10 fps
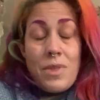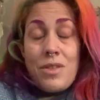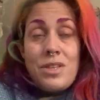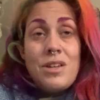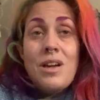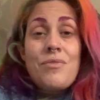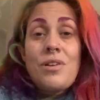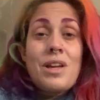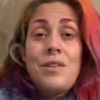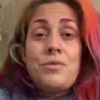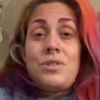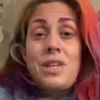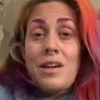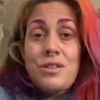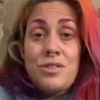they don't have like a little
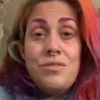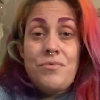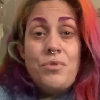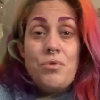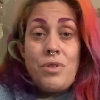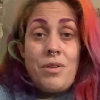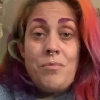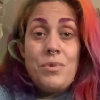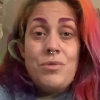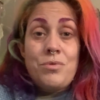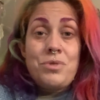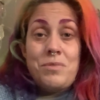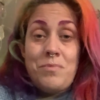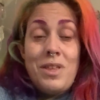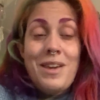section for them or
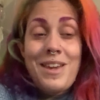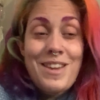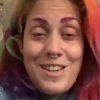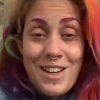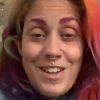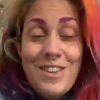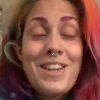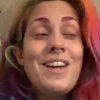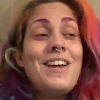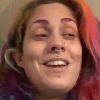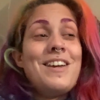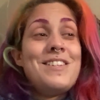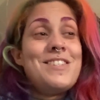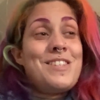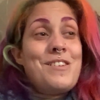something.
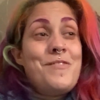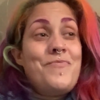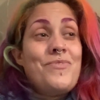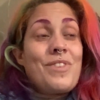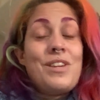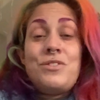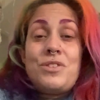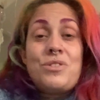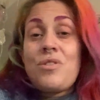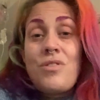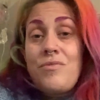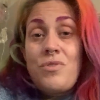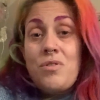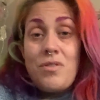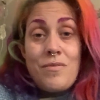It's just kind of
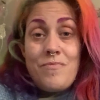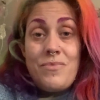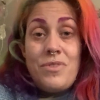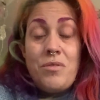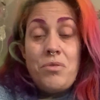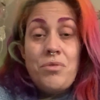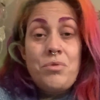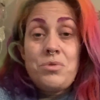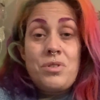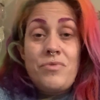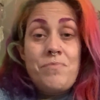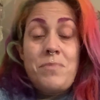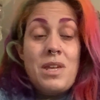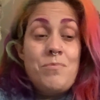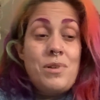not thought of, and
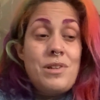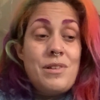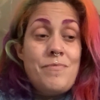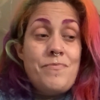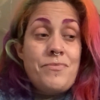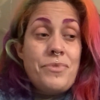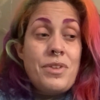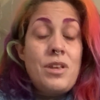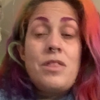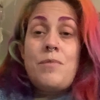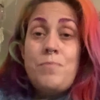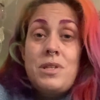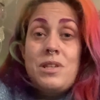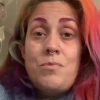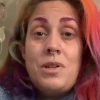people are, they're
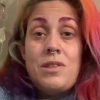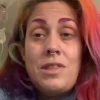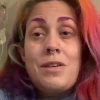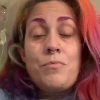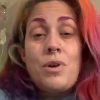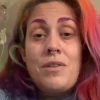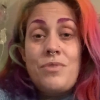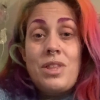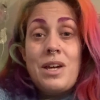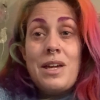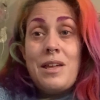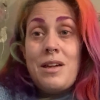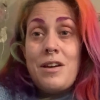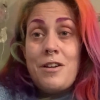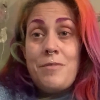busy with whatever they
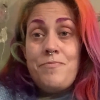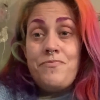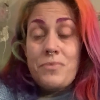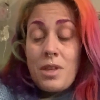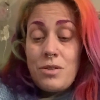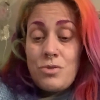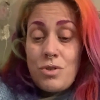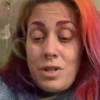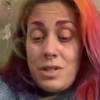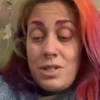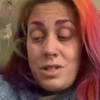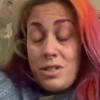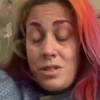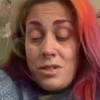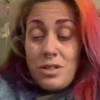are trying
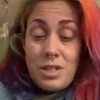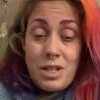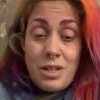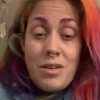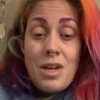to do.